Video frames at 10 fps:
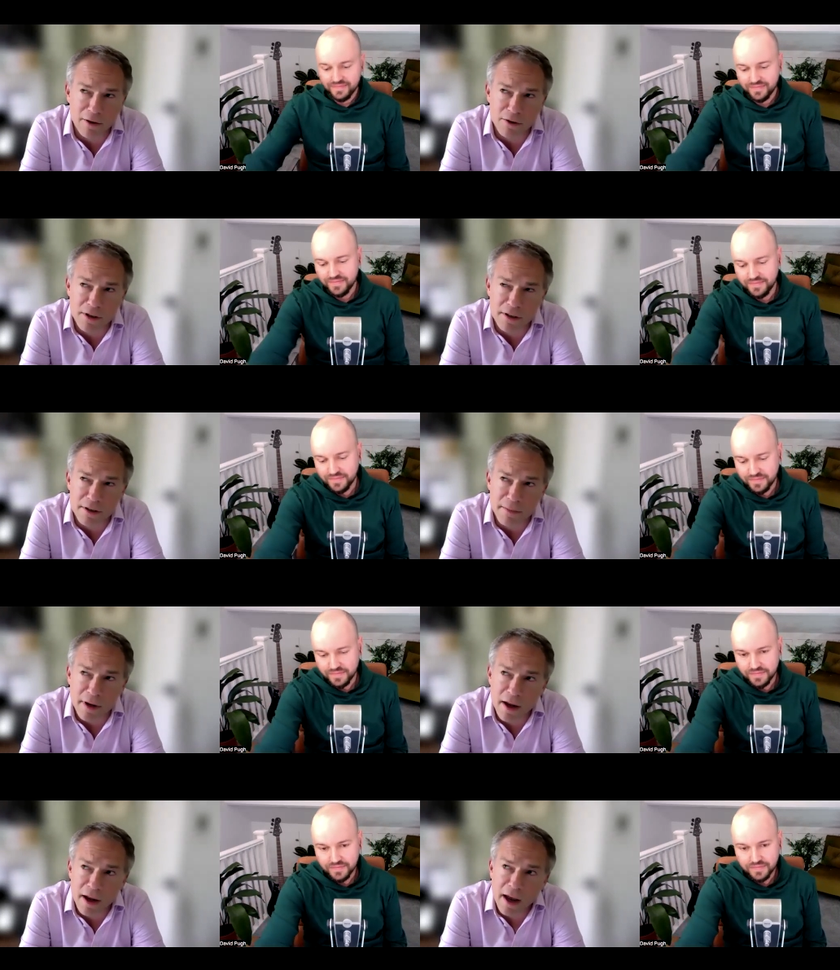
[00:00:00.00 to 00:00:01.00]
Speaker 1: ecosystem.
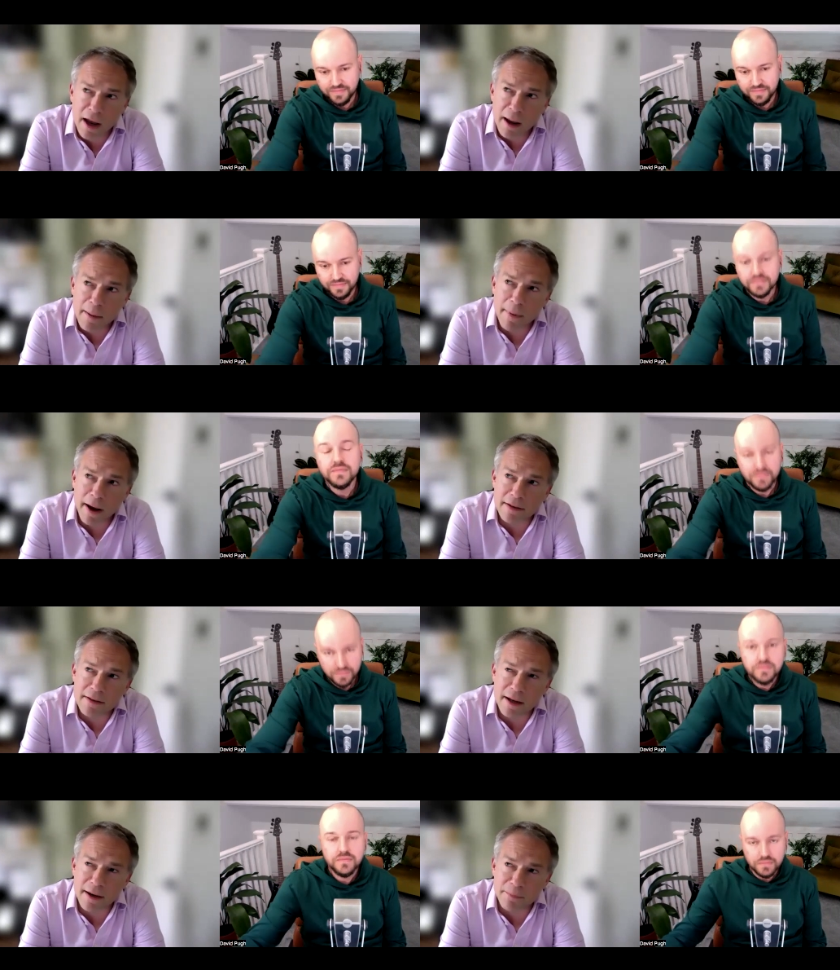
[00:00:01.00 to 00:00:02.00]

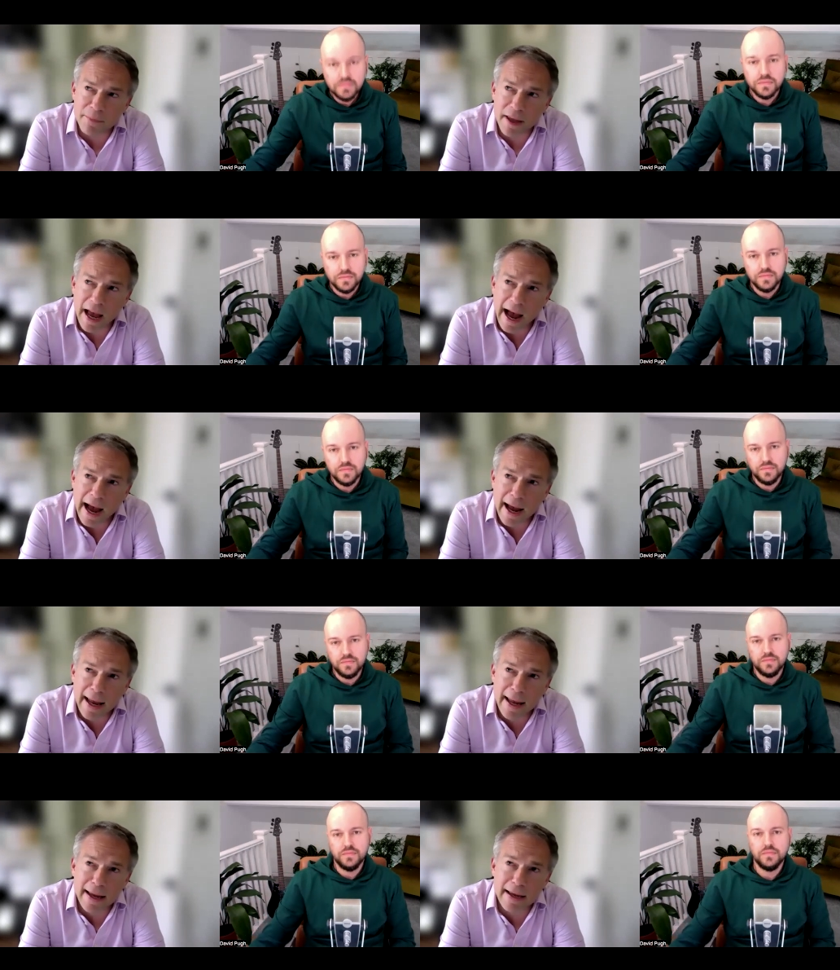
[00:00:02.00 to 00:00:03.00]
But um,
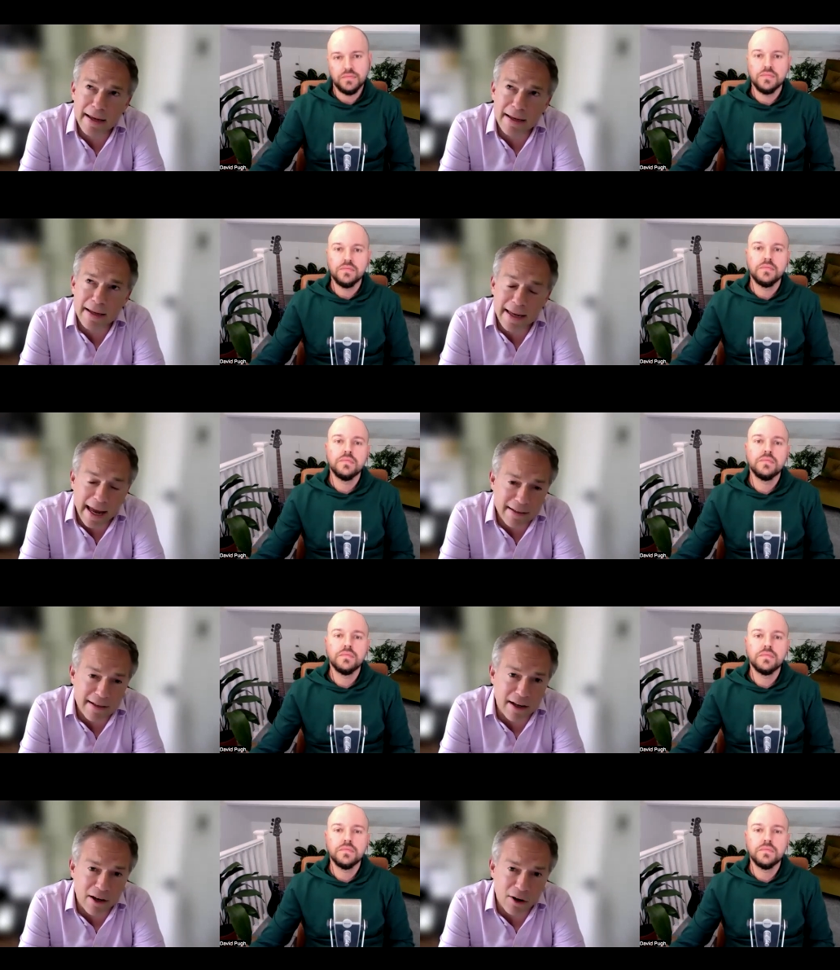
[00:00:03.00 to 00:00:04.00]
I get
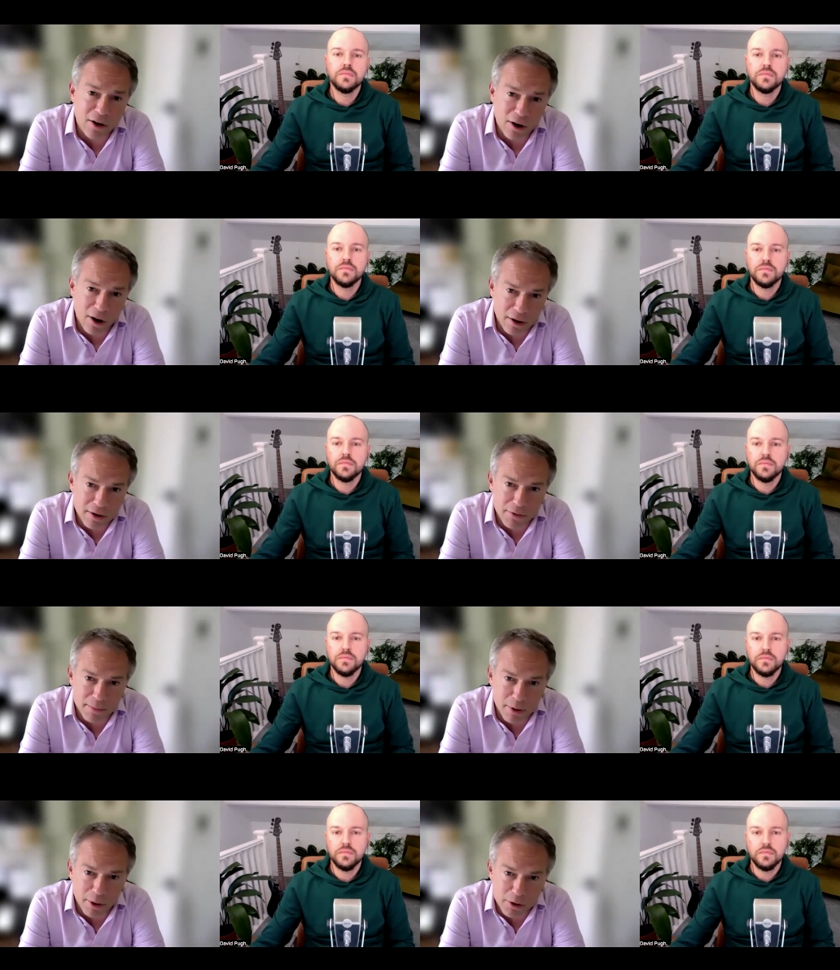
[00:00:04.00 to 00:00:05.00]
a lot of
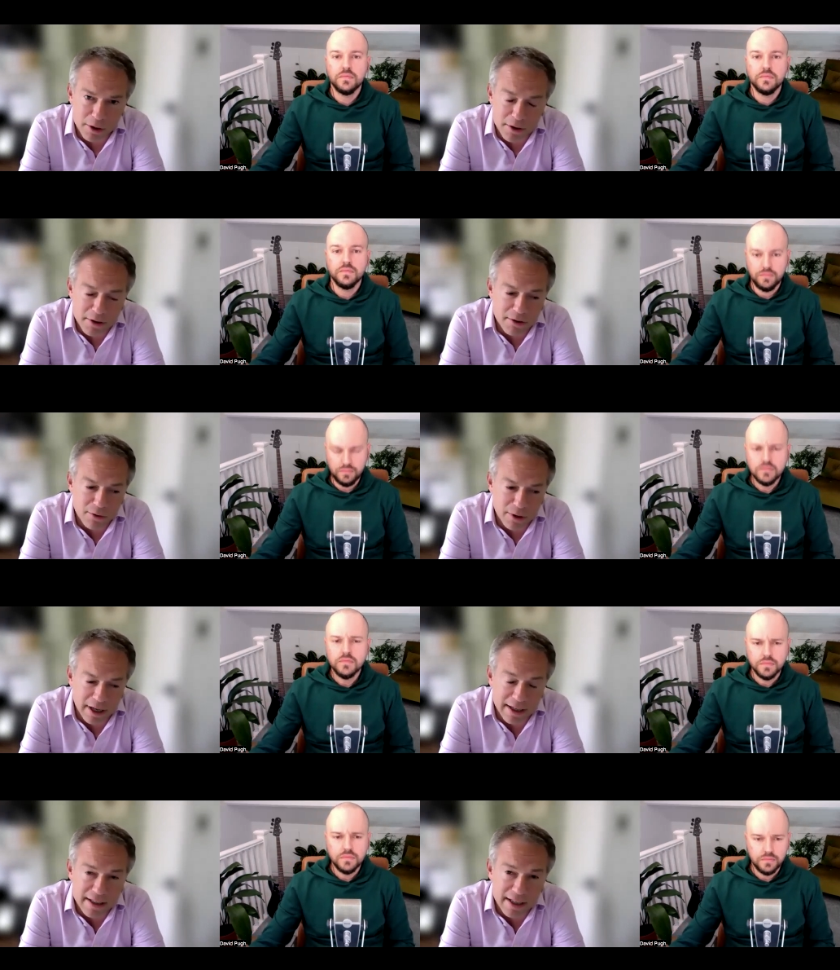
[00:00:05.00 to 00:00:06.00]
approaches through
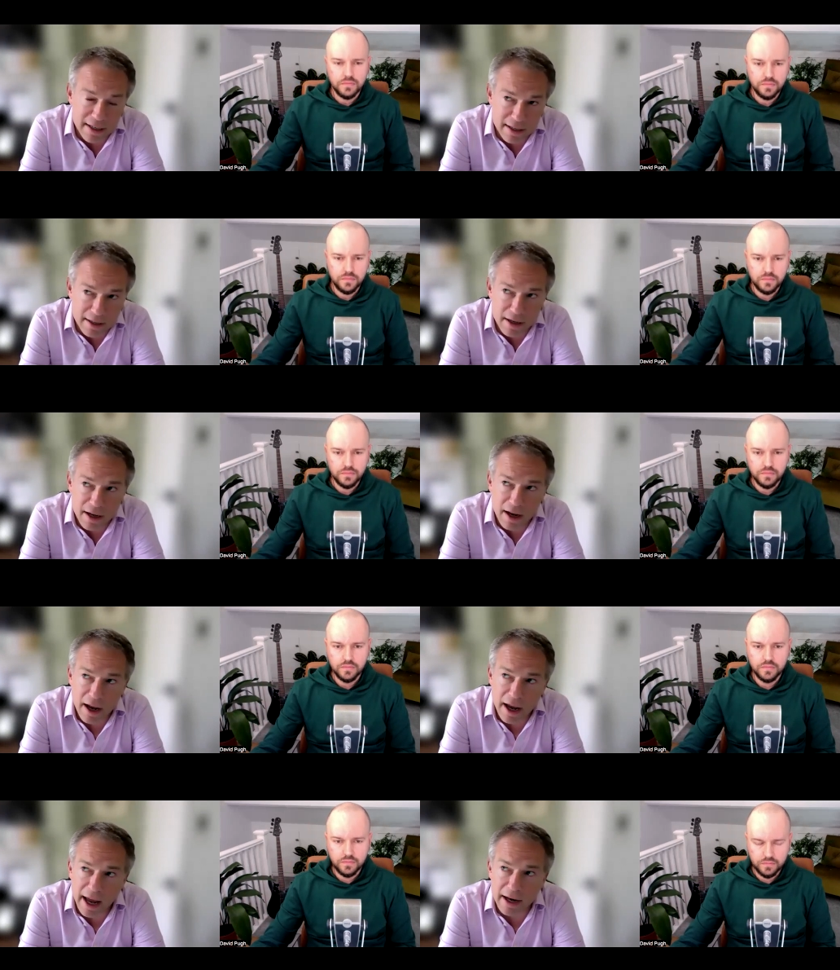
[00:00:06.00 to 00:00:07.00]
LinkedIn.
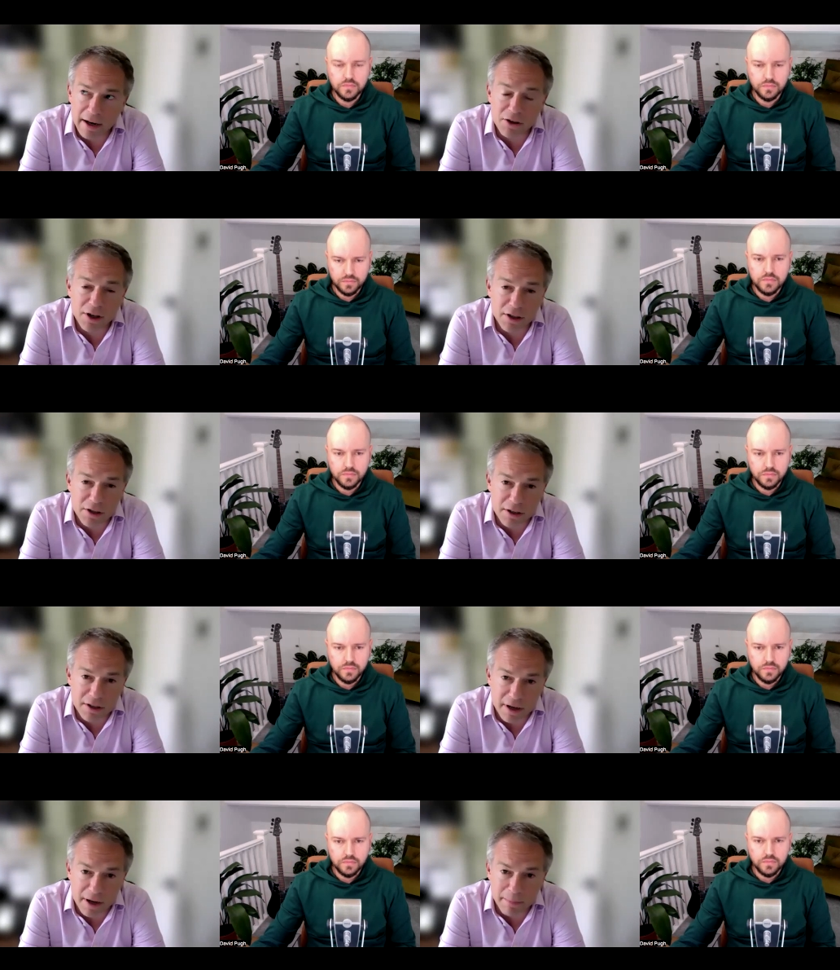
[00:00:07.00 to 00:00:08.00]
And
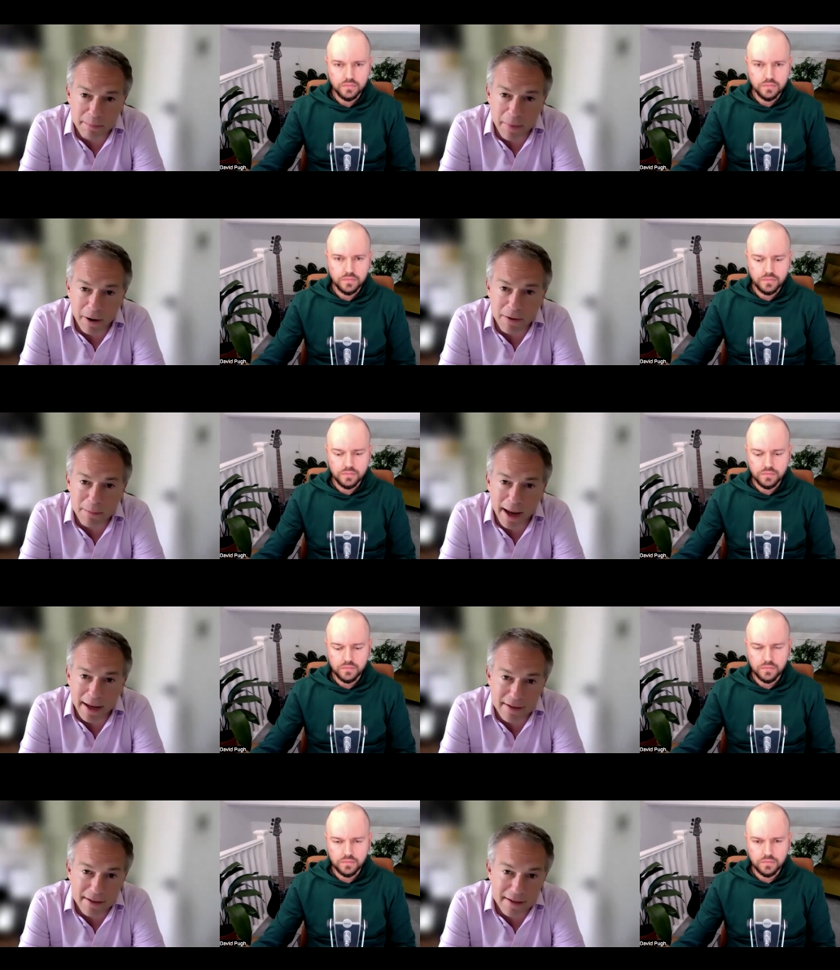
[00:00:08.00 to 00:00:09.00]
just uh, on the
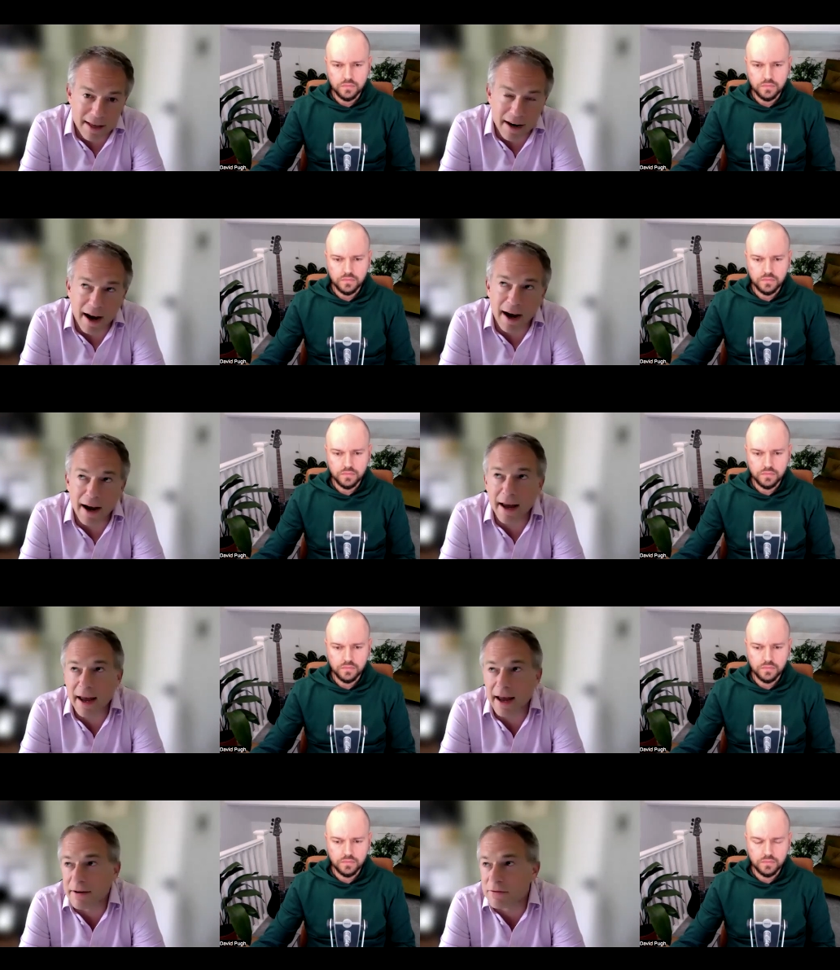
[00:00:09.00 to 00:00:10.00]
basis that I
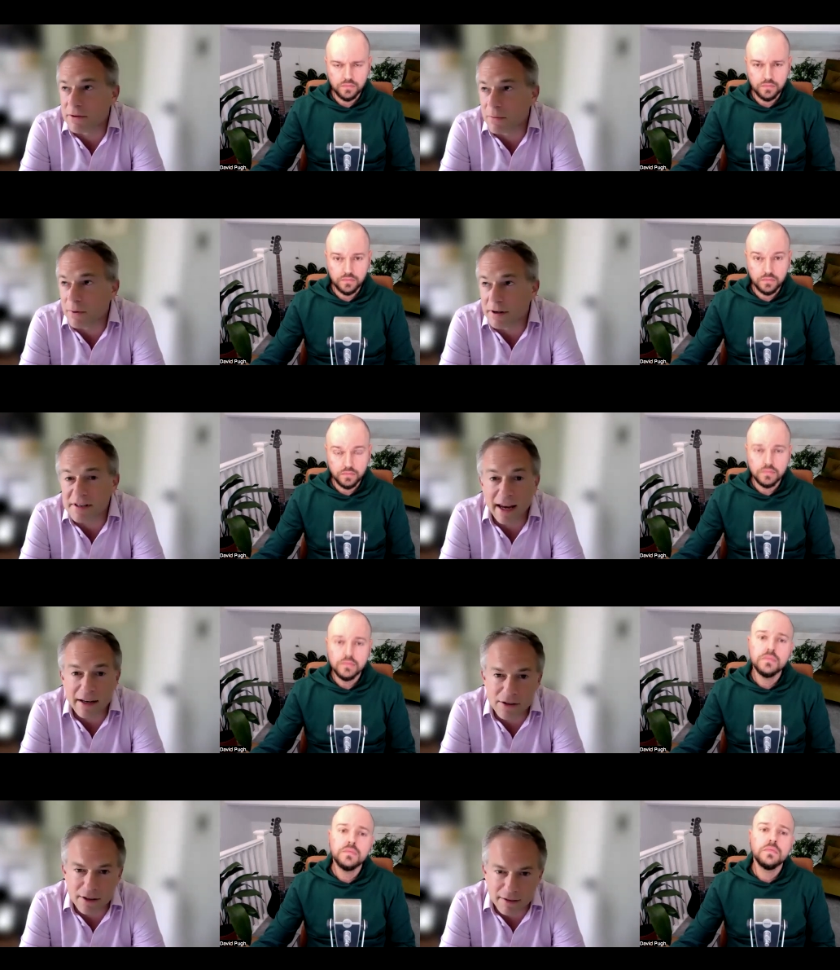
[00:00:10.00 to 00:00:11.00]
have the words
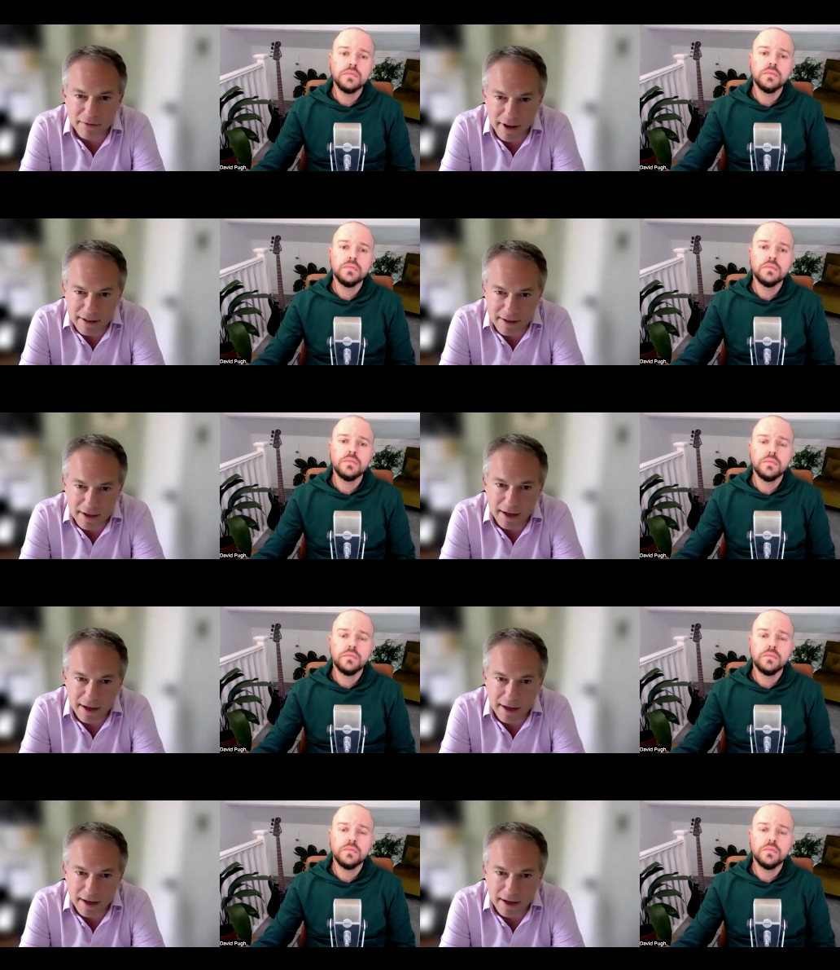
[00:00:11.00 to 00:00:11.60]
angel investor